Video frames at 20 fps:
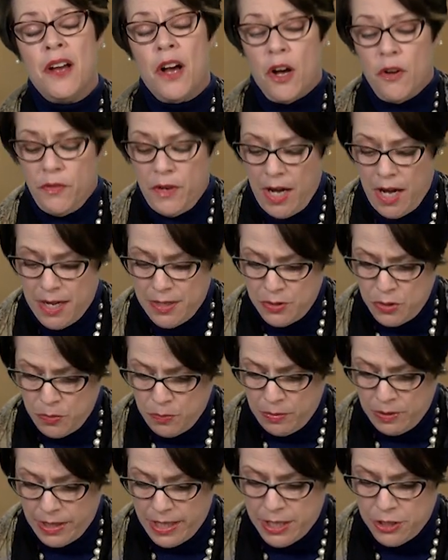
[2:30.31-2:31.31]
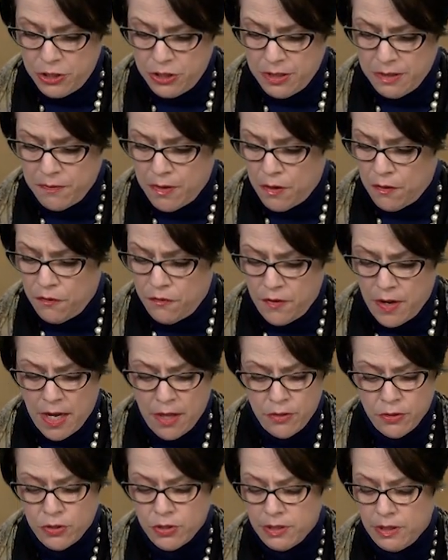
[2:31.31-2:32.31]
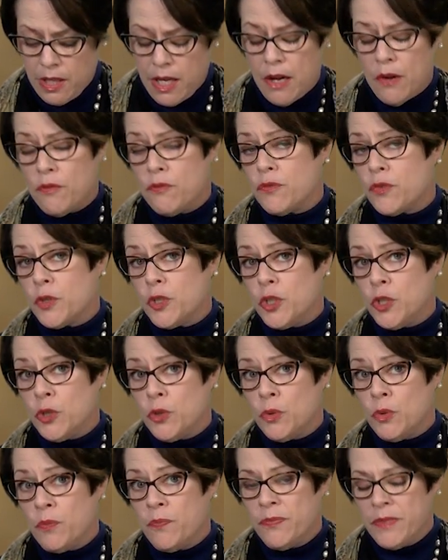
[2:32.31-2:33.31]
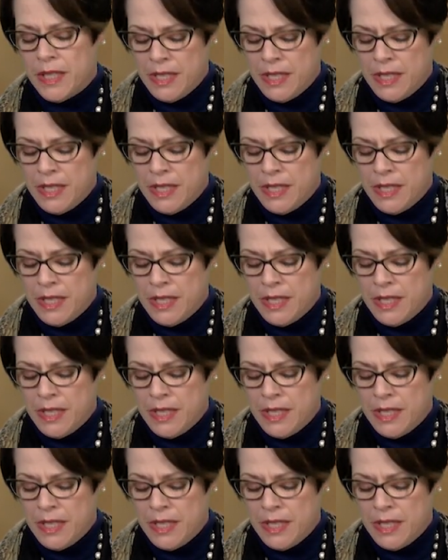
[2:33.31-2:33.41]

of contemplation of our Father's love for you.